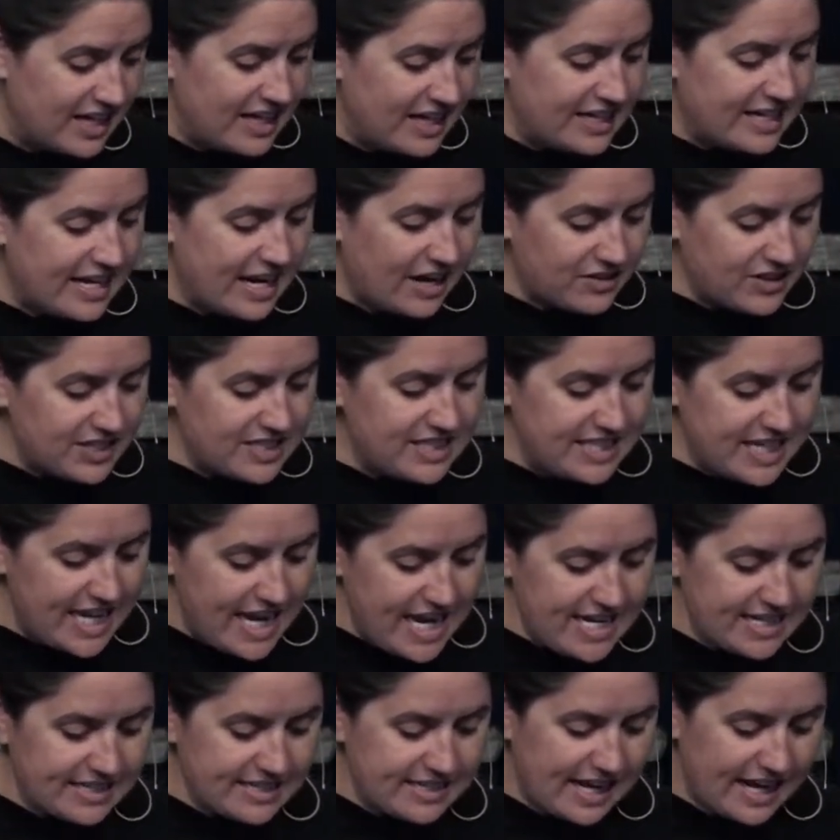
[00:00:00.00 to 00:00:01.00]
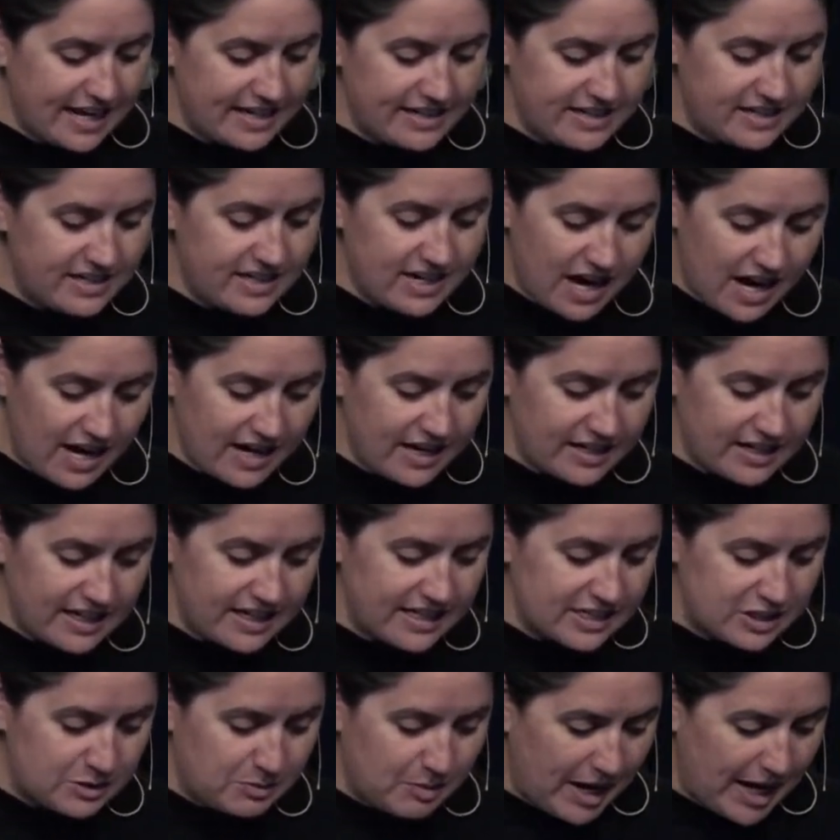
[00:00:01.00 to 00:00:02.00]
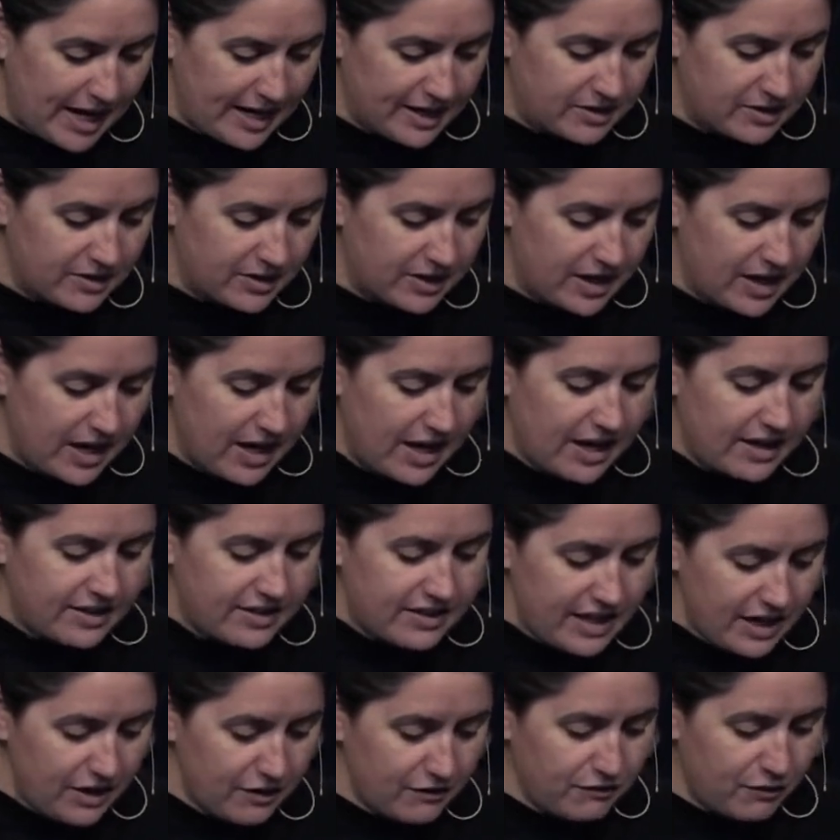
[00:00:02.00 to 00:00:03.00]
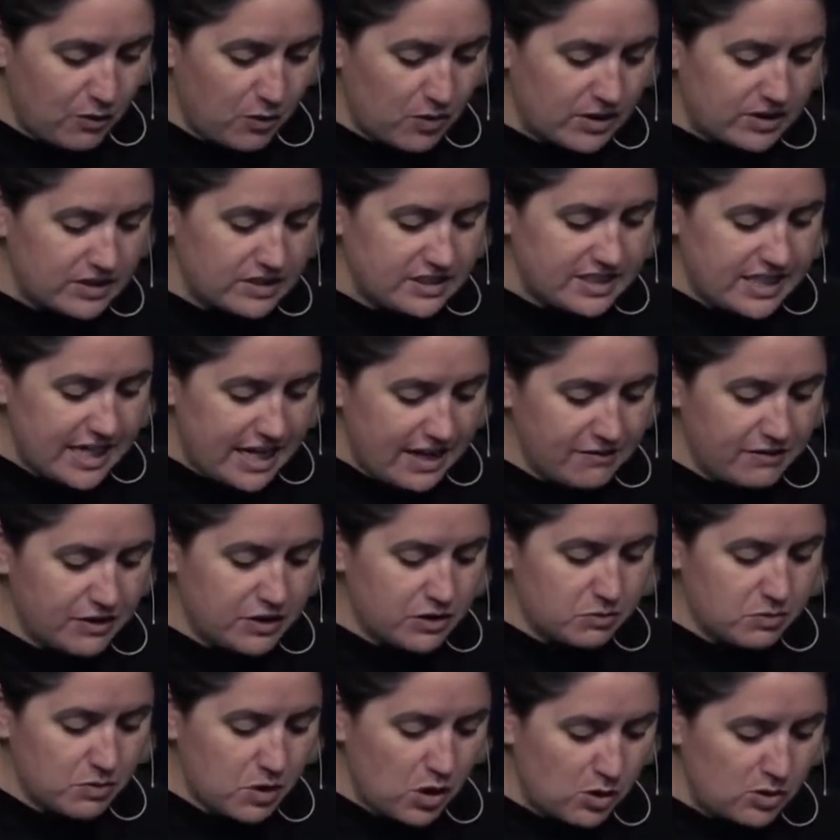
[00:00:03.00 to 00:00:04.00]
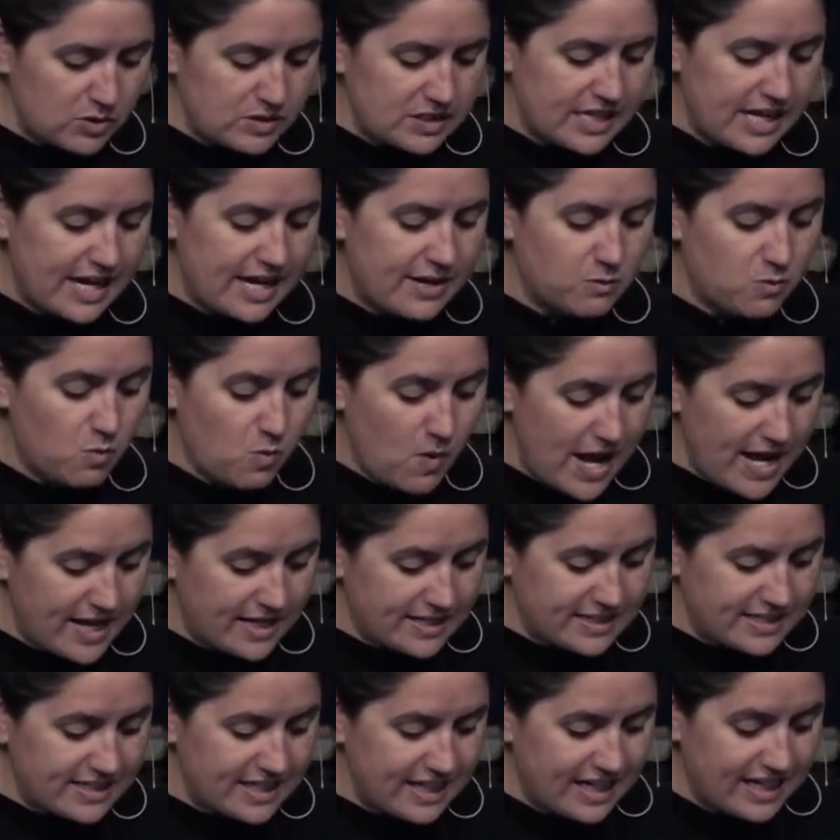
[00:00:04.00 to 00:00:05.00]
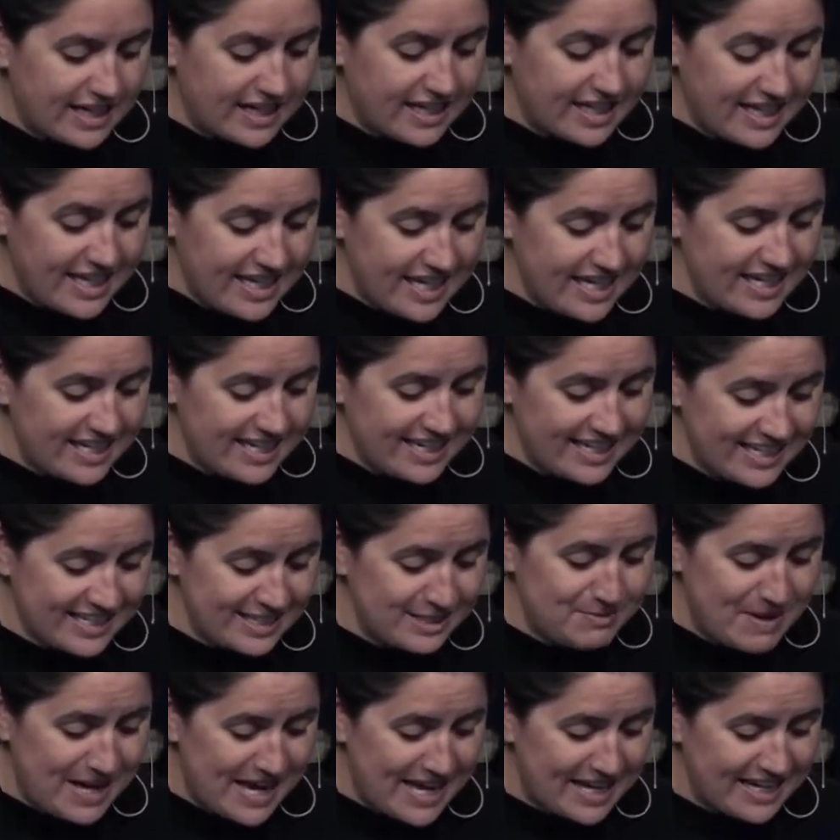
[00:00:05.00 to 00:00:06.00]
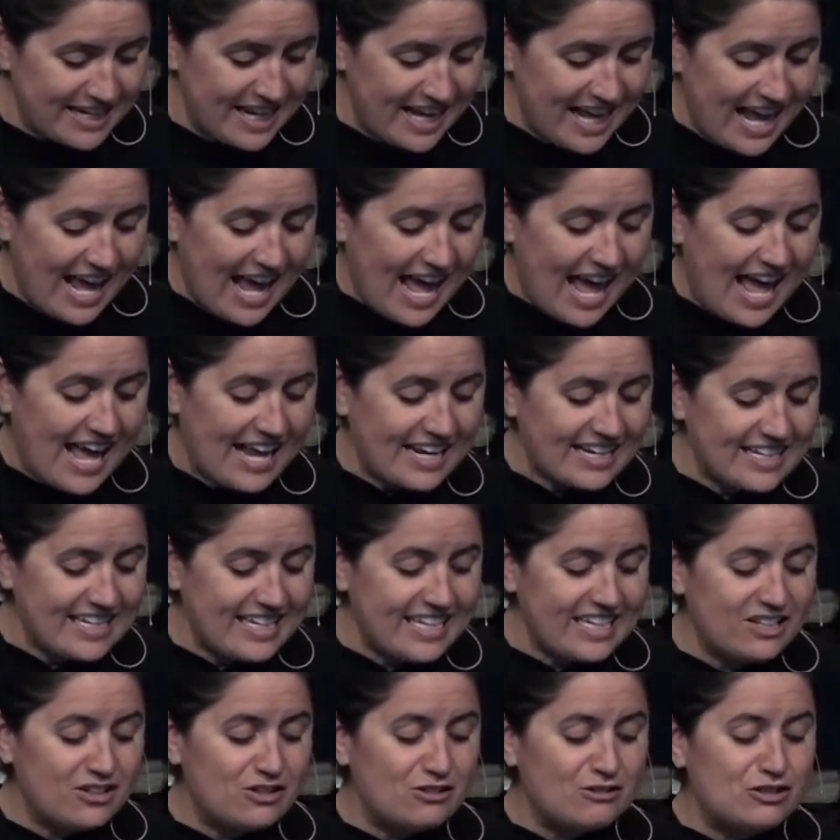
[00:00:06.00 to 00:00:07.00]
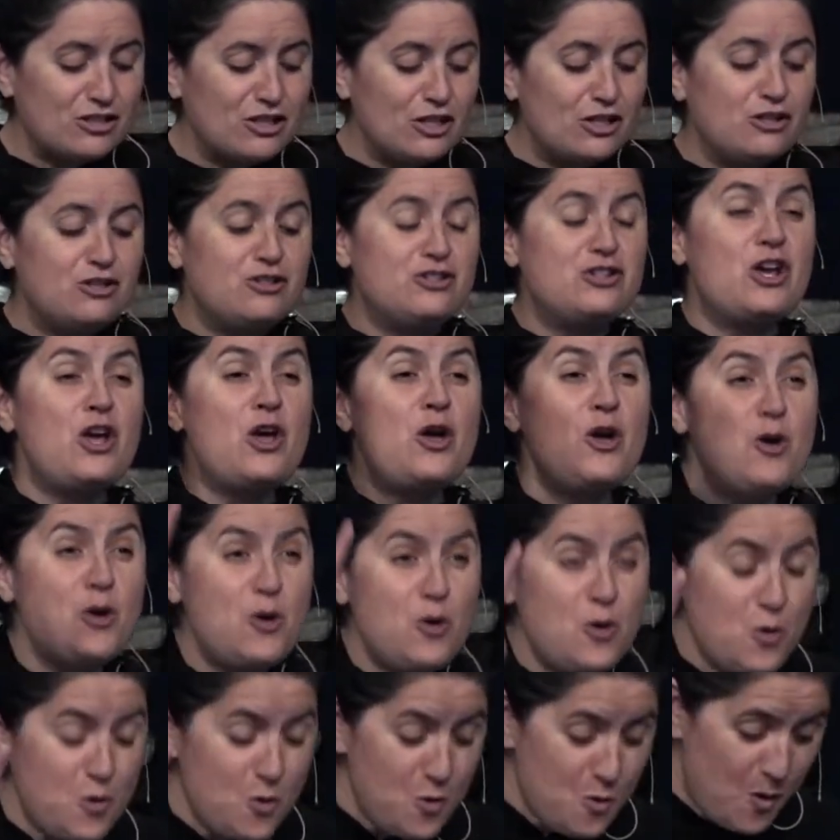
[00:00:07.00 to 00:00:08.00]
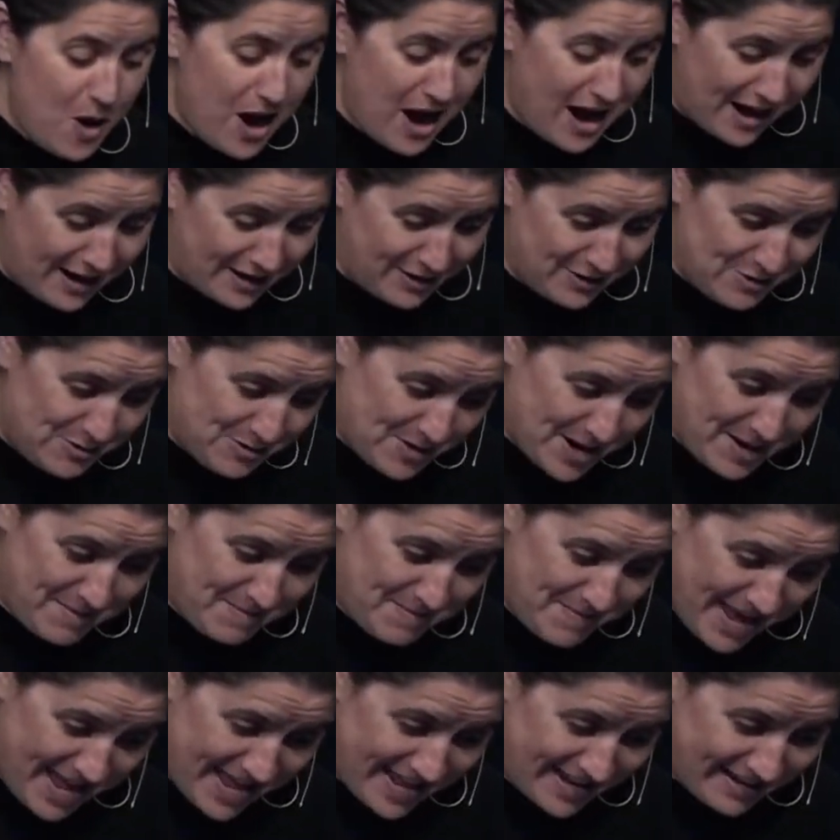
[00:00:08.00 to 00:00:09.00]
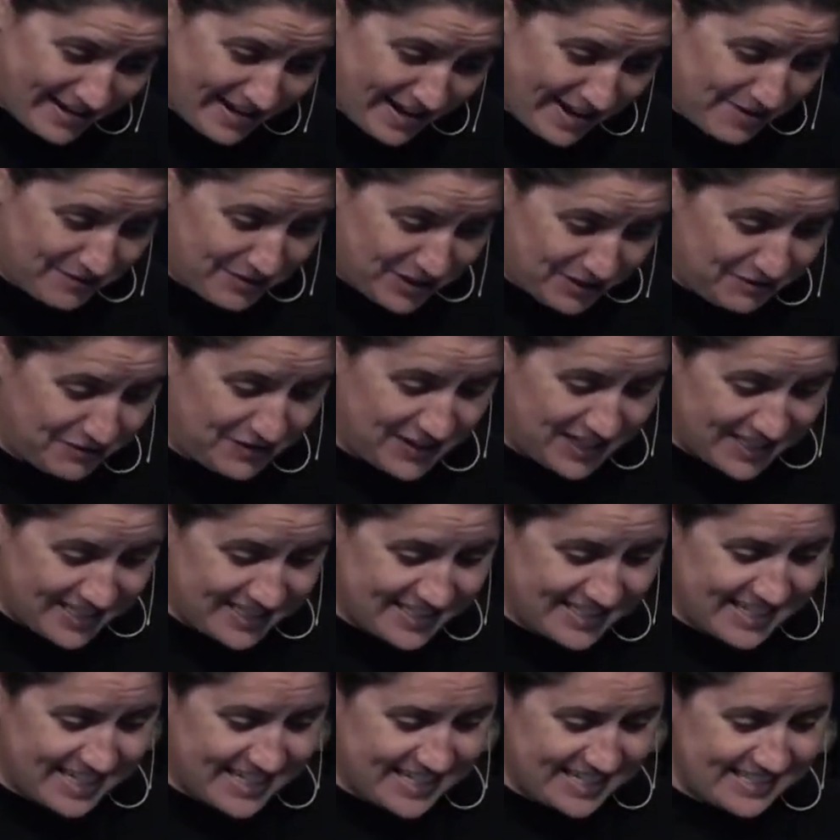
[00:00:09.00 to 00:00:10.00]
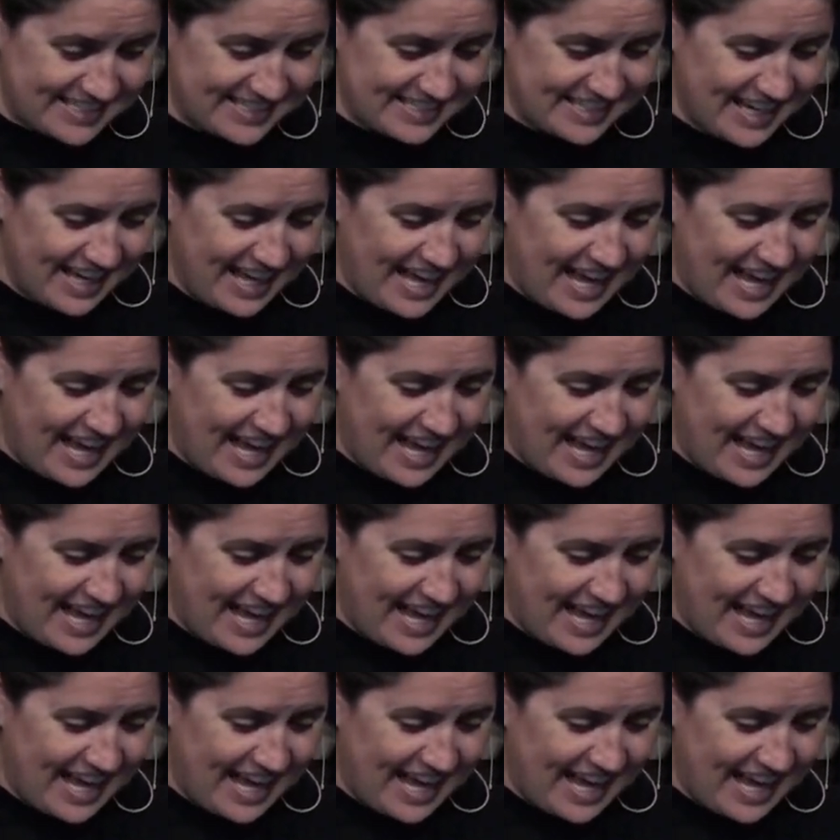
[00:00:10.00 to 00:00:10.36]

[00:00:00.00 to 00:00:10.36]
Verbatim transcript: Now the days had not expired. Therefore, David arose and went, he and his men, and killed 200 men of the Philistines.